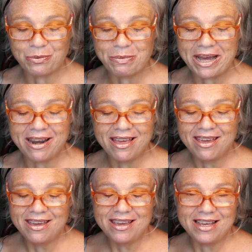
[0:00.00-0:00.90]
But
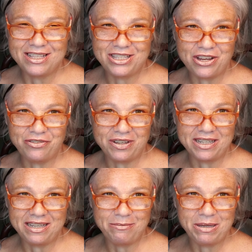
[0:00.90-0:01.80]
it's so
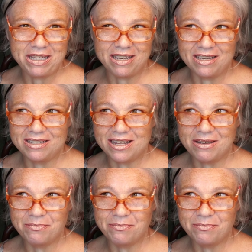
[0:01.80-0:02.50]
funny because,